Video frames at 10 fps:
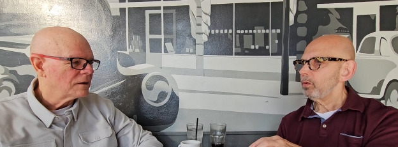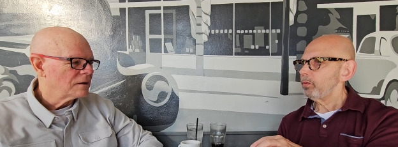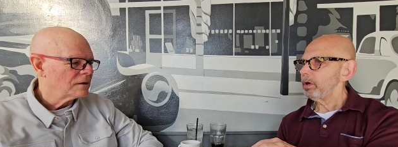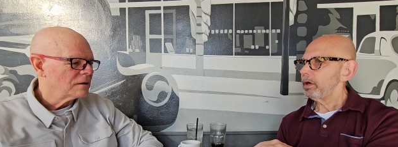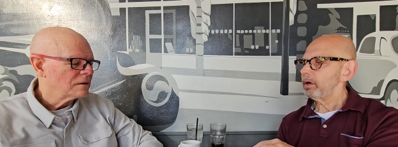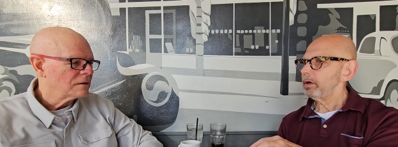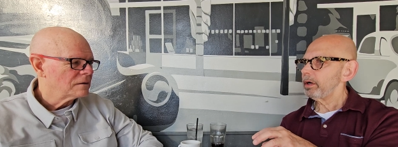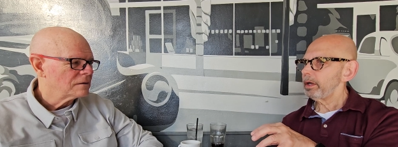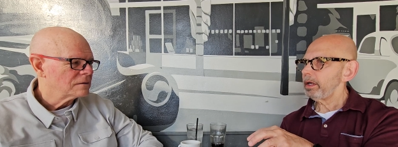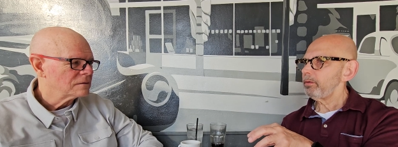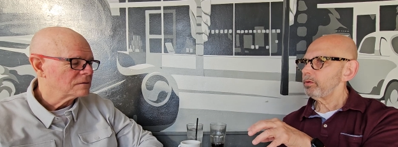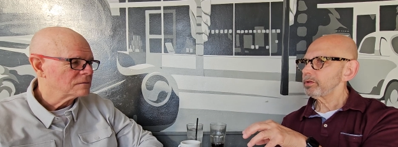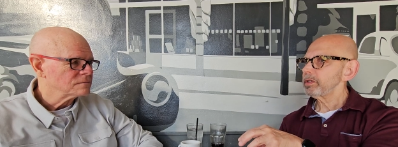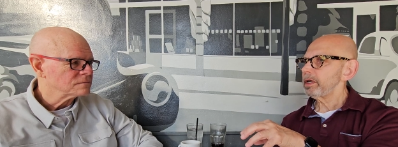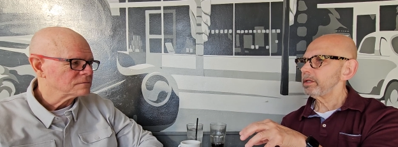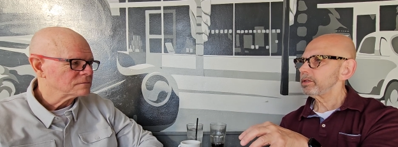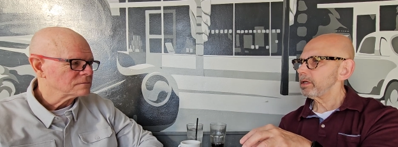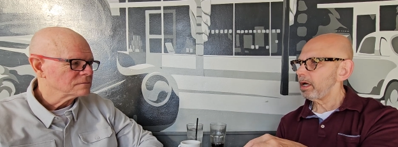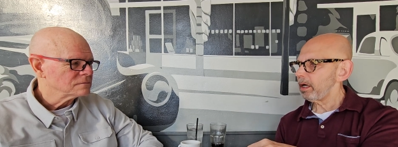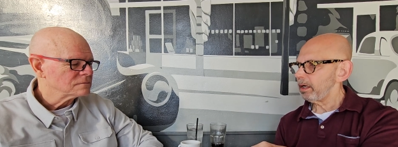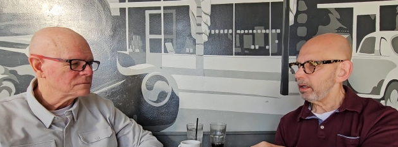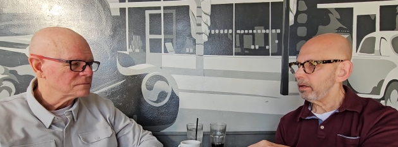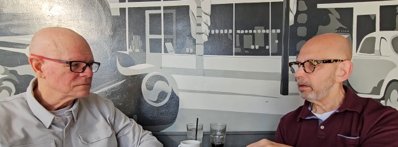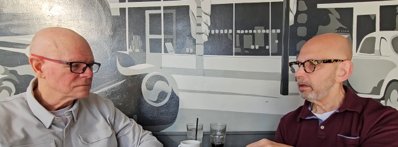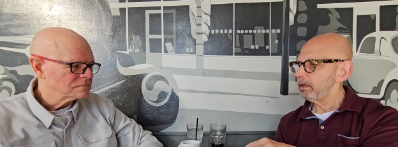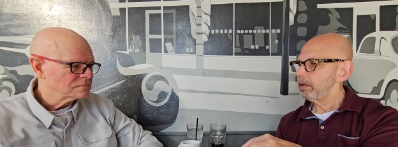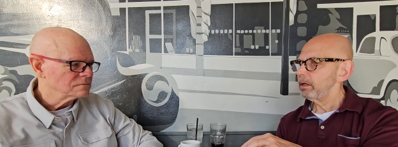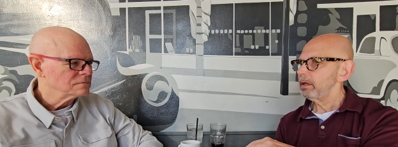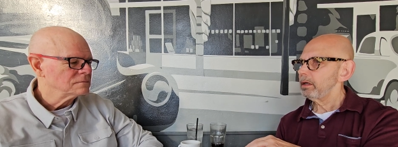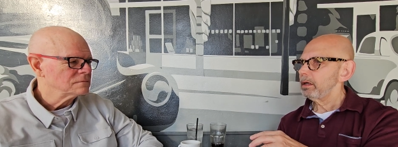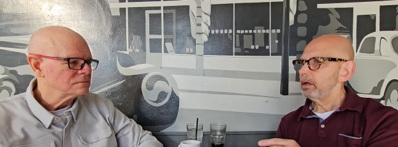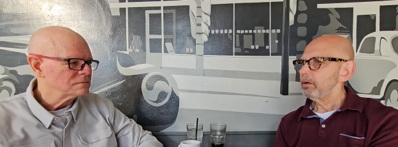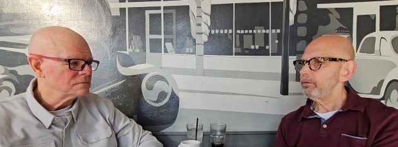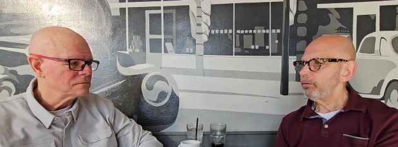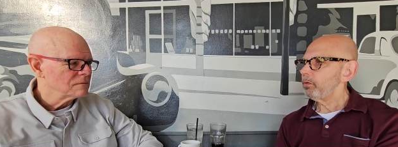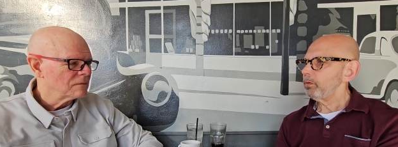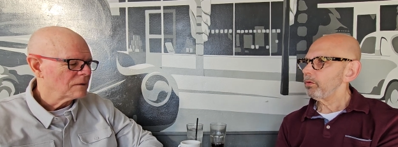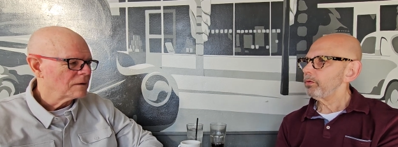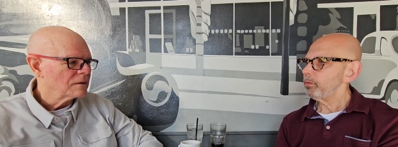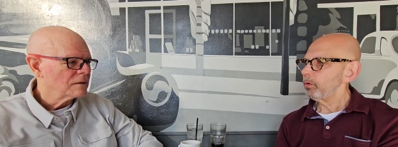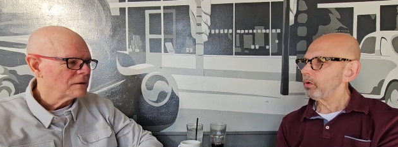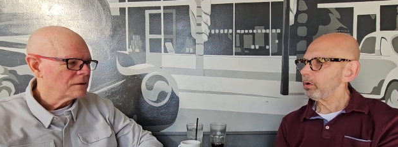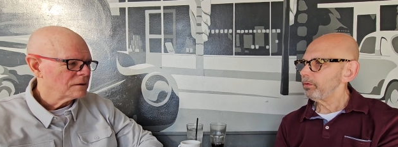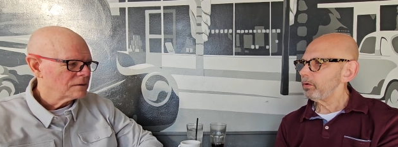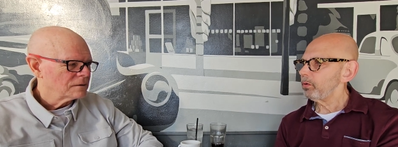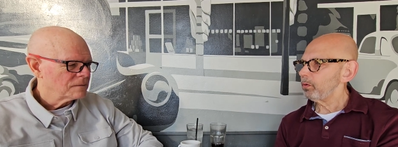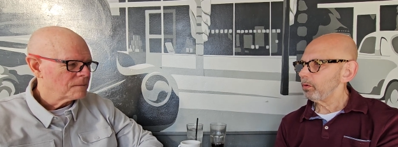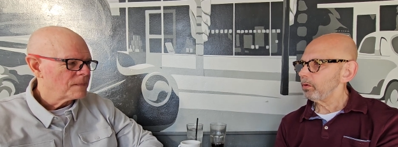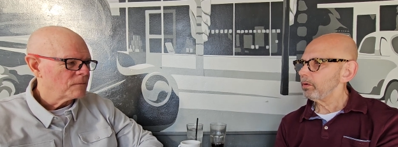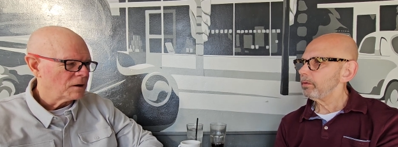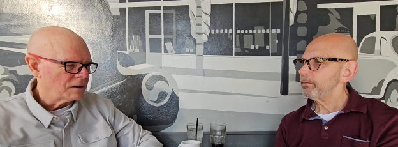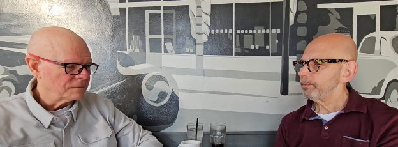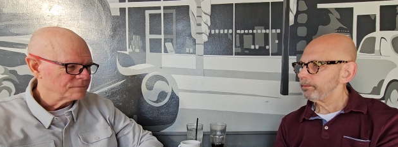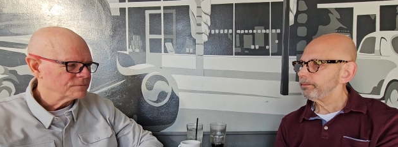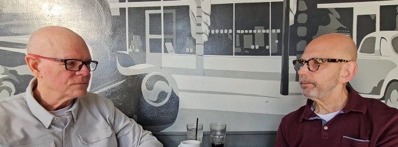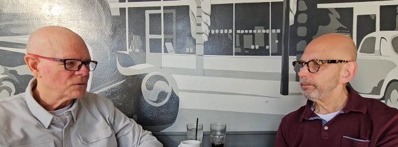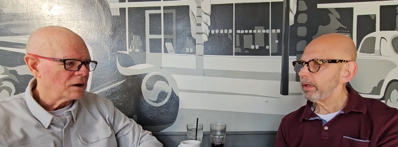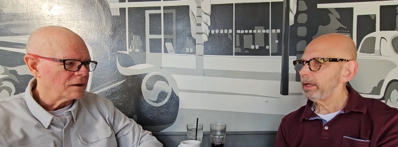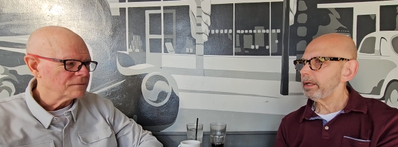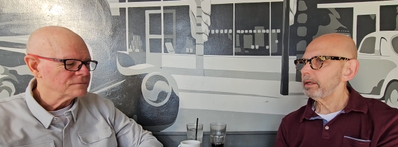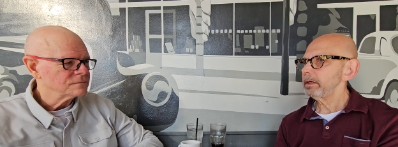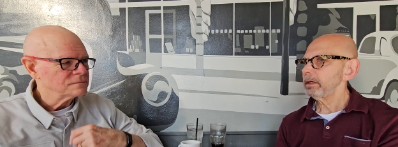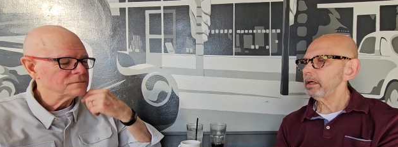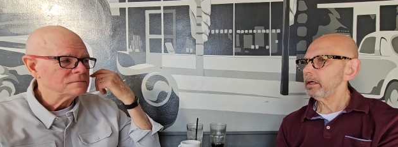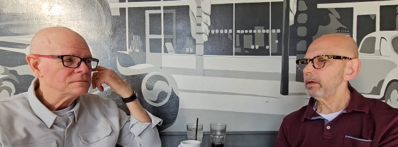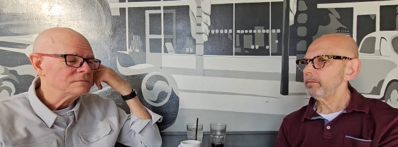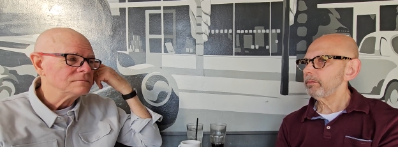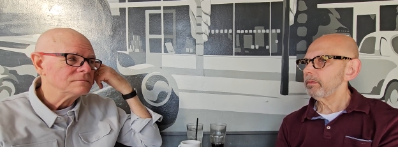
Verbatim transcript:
Speaker 1: where he was set aside for the work of the Lord. Right. right. And uh,